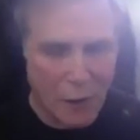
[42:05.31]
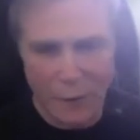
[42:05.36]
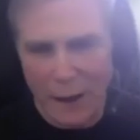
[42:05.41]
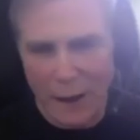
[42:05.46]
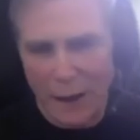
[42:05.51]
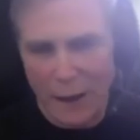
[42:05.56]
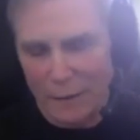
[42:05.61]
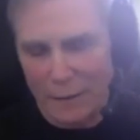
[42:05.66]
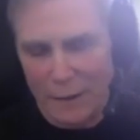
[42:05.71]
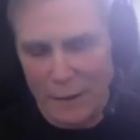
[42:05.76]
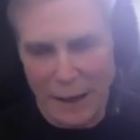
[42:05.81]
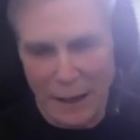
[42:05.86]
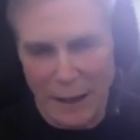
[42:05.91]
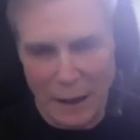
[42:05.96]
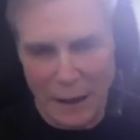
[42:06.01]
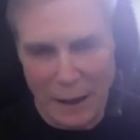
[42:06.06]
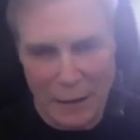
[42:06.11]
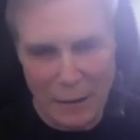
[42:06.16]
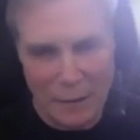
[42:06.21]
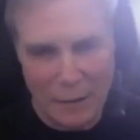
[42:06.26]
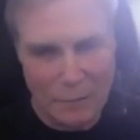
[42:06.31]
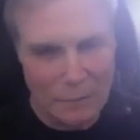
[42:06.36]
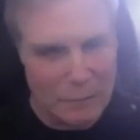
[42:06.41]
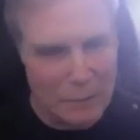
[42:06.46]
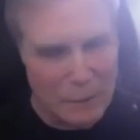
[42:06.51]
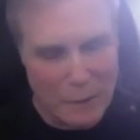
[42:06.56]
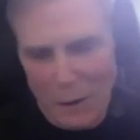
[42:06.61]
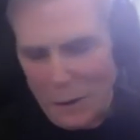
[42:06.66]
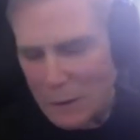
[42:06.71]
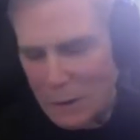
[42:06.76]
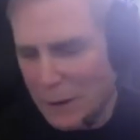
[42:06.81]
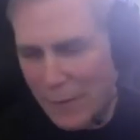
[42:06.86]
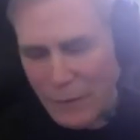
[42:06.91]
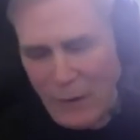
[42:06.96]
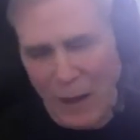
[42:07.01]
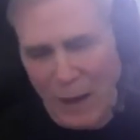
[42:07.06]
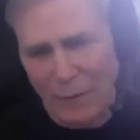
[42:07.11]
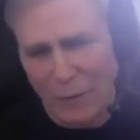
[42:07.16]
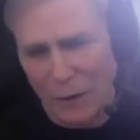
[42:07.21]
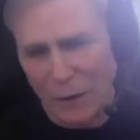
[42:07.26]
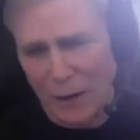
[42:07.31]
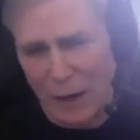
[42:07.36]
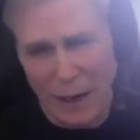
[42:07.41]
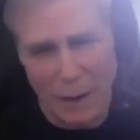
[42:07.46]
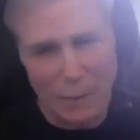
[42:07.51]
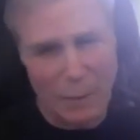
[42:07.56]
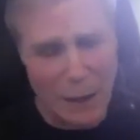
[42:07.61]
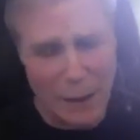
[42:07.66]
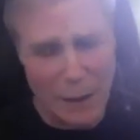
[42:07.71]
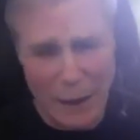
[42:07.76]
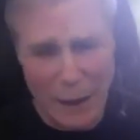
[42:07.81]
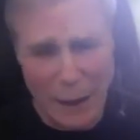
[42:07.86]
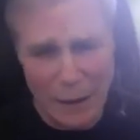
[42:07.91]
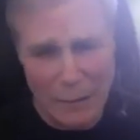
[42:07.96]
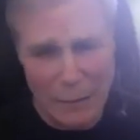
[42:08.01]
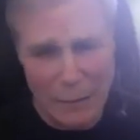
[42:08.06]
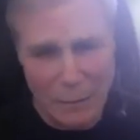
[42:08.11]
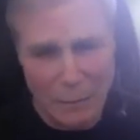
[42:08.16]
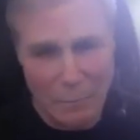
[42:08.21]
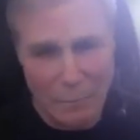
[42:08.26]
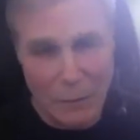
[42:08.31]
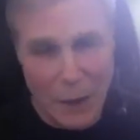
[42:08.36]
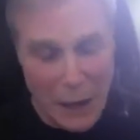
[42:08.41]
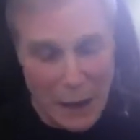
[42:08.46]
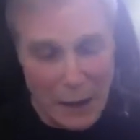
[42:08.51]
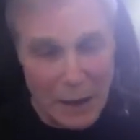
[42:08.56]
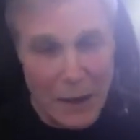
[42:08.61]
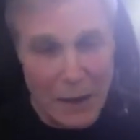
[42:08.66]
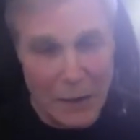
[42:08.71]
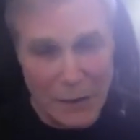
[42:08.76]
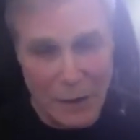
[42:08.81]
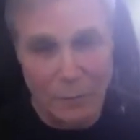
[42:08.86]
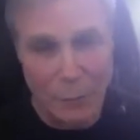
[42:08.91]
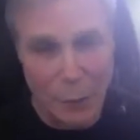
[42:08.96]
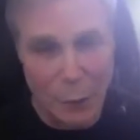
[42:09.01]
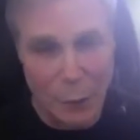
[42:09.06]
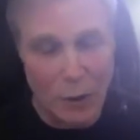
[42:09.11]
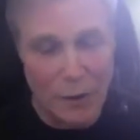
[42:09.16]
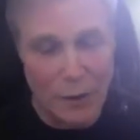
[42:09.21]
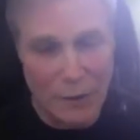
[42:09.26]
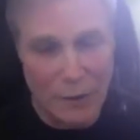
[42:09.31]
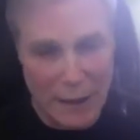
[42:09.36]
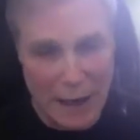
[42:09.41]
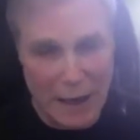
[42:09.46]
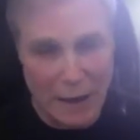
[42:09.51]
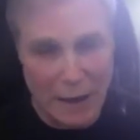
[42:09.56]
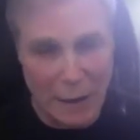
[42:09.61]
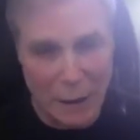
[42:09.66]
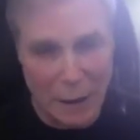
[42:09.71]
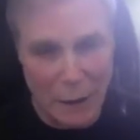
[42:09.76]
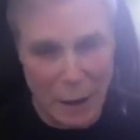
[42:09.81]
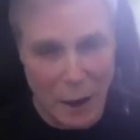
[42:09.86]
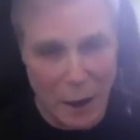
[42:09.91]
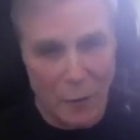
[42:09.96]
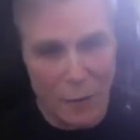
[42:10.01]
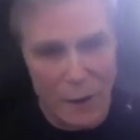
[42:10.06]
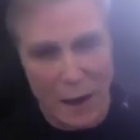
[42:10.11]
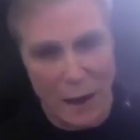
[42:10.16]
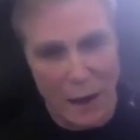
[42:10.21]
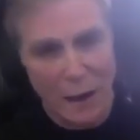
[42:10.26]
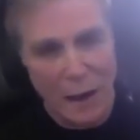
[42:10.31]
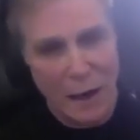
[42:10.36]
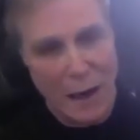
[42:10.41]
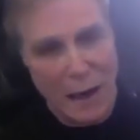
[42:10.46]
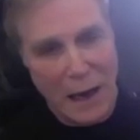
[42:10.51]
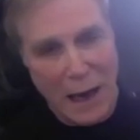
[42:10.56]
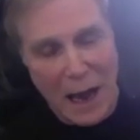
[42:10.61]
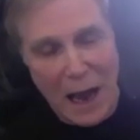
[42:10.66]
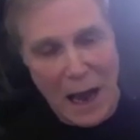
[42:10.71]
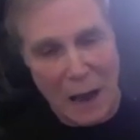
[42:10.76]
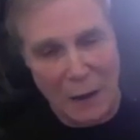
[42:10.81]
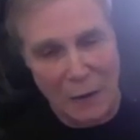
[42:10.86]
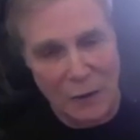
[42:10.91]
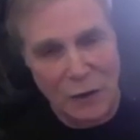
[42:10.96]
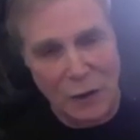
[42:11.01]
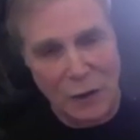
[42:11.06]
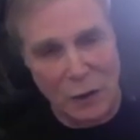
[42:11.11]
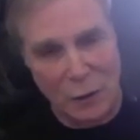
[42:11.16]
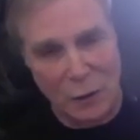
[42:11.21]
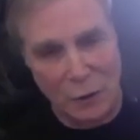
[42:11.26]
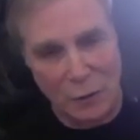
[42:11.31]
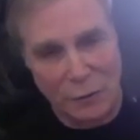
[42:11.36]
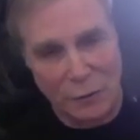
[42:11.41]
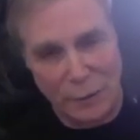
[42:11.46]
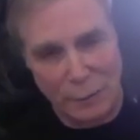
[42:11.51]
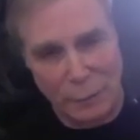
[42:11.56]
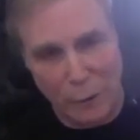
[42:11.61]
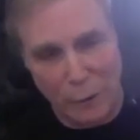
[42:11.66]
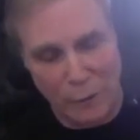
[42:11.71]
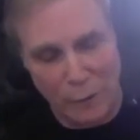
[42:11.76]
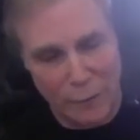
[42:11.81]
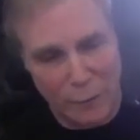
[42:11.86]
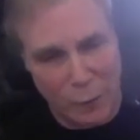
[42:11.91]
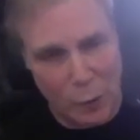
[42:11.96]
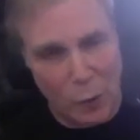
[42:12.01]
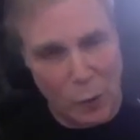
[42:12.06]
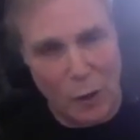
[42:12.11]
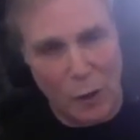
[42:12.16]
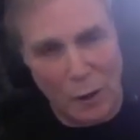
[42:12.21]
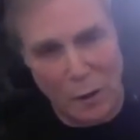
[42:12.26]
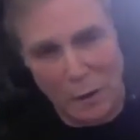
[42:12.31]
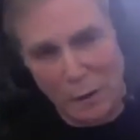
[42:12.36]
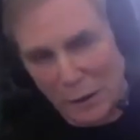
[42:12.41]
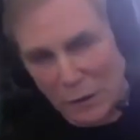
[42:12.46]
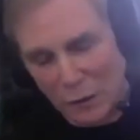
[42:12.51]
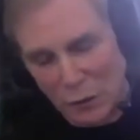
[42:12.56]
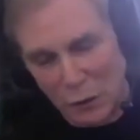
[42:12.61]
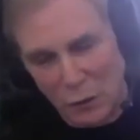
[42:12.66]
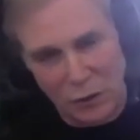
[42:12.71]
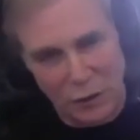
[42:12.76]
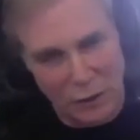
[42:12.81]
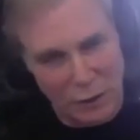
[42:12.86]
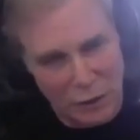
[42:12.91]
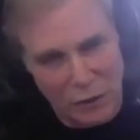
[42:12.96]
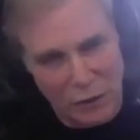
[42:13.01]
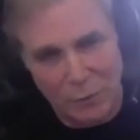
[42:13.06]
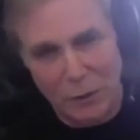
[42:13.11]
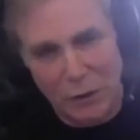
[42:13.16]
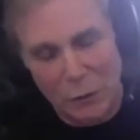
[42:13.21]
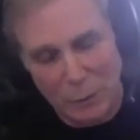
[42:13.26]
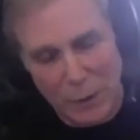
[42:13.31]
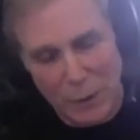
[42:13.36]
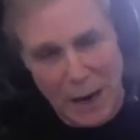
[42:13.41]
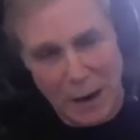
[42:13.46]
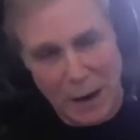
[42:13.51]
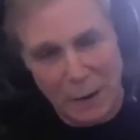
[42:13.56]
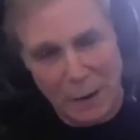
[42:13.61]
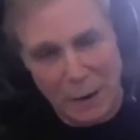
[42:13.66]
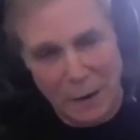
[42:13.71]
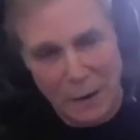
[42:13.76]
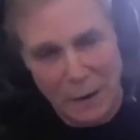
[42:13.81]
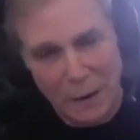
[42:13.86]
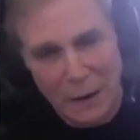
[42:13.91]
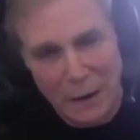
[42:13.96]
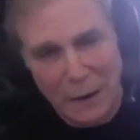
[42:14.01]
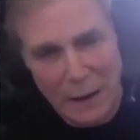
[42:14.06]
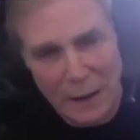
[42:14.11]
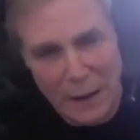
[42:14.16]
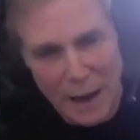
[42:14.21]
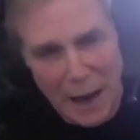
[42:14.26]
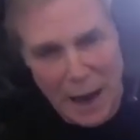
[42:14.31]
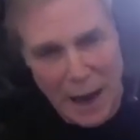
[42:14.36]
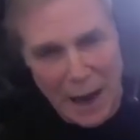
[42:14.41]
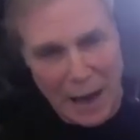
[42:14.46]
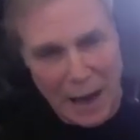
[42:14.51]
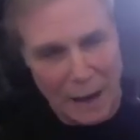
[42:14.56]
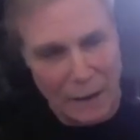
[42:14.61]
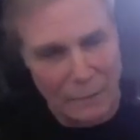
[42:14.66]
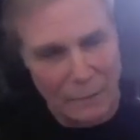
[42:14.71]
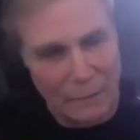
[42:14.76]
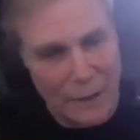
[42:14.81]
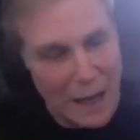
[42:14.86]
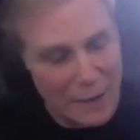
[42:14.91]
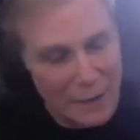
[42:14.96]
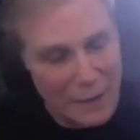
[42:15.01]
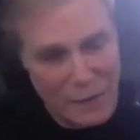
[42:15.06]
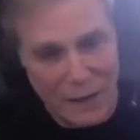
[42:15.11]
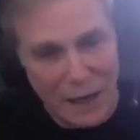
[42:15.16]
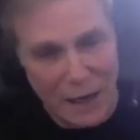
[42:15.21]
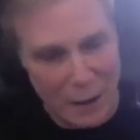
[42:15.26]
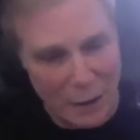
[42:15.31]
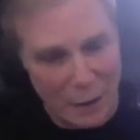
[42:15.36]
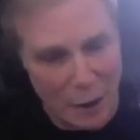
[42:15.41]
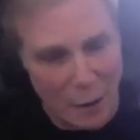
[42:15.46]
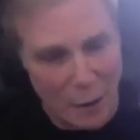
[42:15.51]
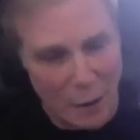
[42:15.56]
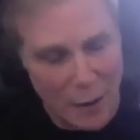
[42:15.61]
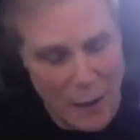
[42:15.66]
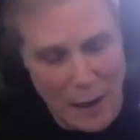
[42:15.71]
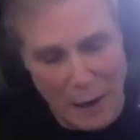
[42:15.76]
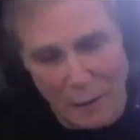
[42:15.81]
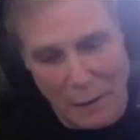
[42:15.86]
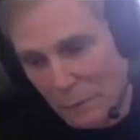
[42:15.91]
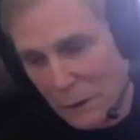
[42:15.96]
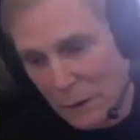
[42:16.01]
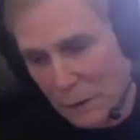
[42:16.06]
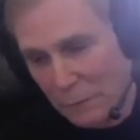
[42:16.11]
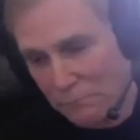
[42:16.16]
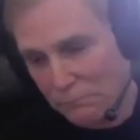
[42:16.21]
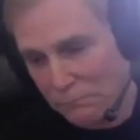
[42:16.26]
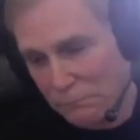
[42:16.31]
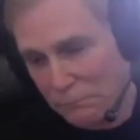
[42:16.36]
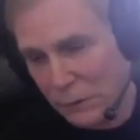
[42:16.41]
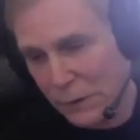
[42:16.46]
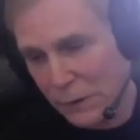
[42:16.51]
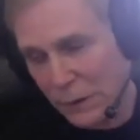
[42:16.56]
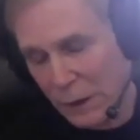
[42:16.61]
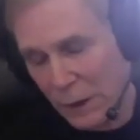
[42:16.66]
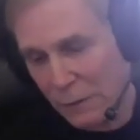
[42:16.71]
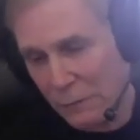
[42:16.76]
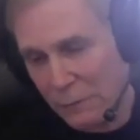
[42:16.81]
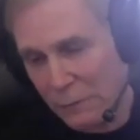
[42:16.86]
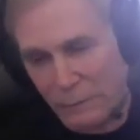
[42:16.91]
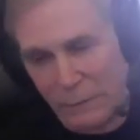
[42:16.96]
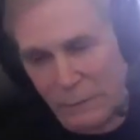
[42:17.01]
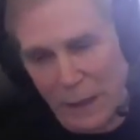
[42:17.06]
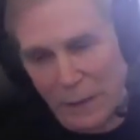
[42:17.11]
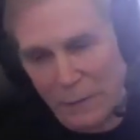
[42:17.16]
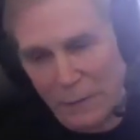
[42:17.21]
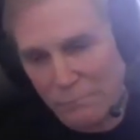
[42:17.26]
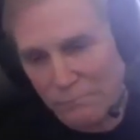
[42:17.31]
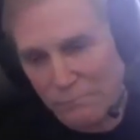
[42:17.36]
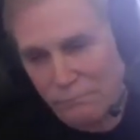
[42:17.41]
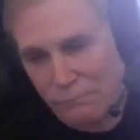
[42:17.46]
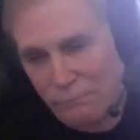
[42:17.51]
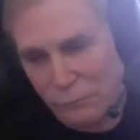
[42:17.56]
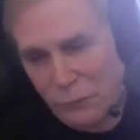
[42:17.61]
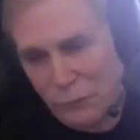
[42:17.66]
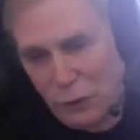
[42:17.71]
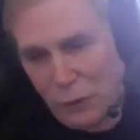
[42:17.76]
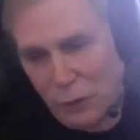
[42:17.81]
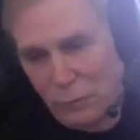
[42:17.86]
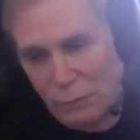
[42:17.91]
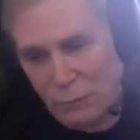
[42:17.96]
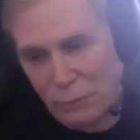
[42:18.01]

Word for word: that data, you don't have to have a name on that, but mm-hmm. it's important data to know that a household of four is using this much power and that's data going out. Well, you know, that's should